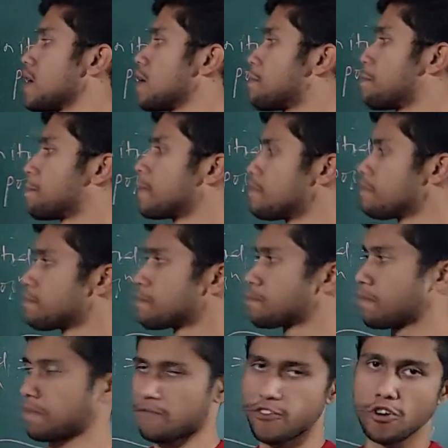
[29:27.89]
a
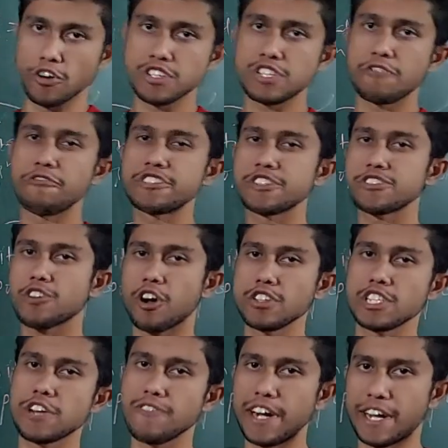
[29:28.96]
force which is
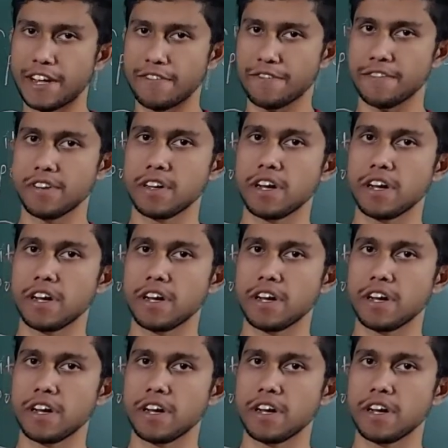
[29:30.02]
conservative,